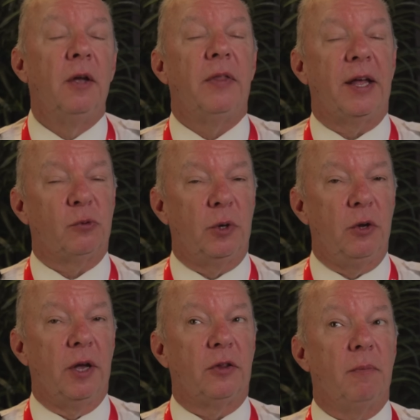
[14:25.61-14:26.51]
that's where
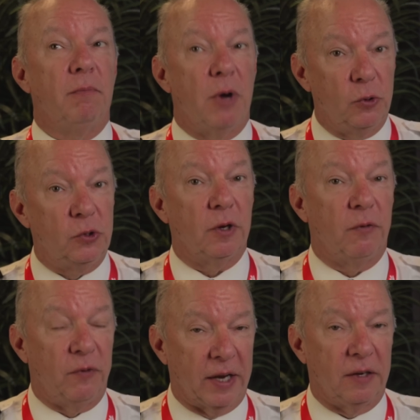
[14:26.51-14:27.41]
you get the most
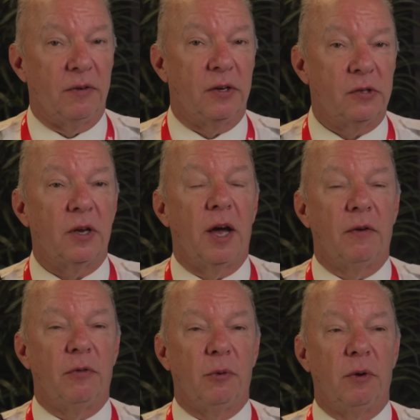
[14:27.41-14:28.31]
effectiveness out
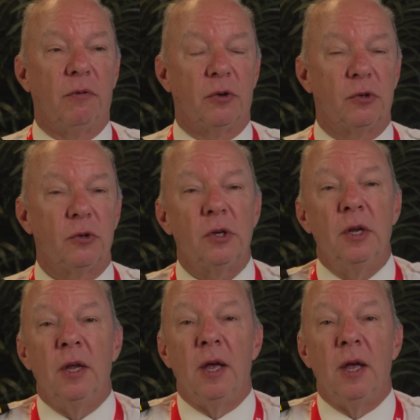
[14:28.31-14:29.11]
of the reversers.